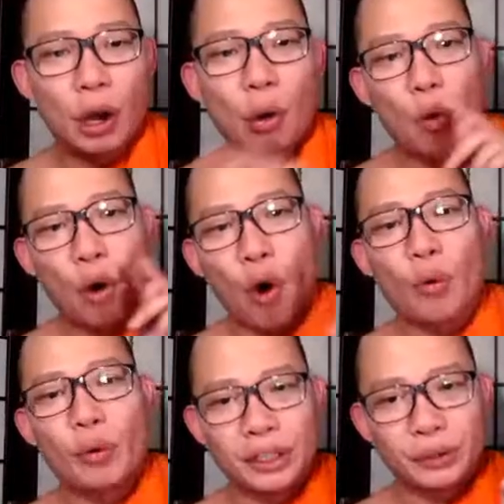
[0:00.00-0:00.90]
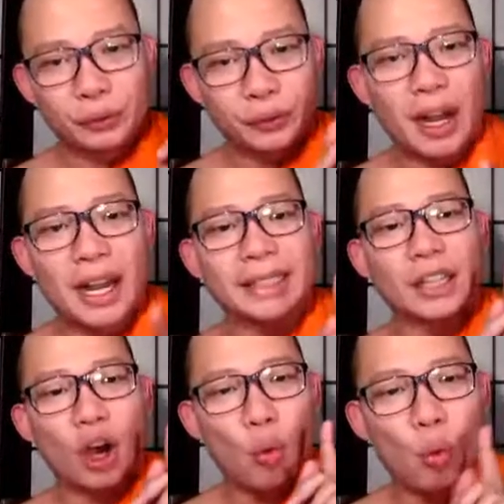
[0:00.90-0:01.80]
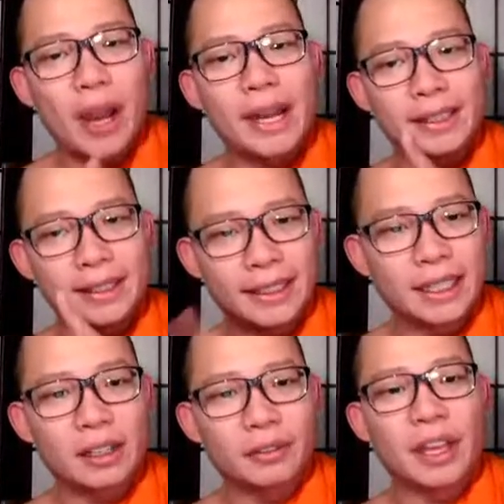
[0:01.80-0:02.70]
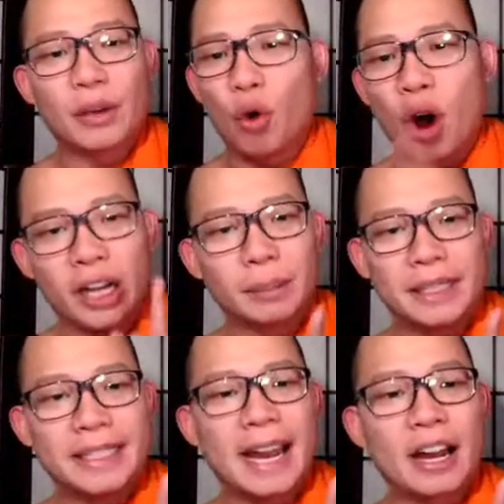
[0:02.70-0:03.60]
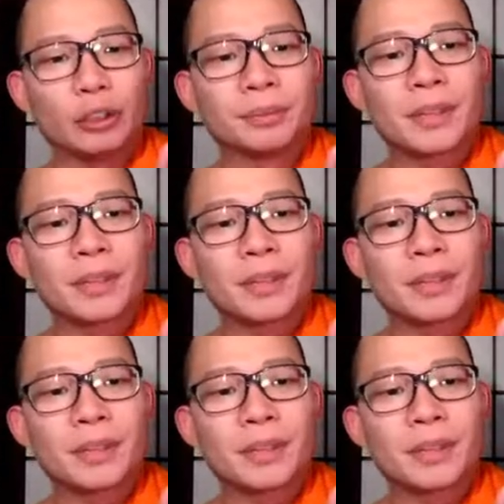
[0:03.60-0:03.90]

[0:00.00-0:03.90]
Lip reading: will always find a way to give. They will hunt me down.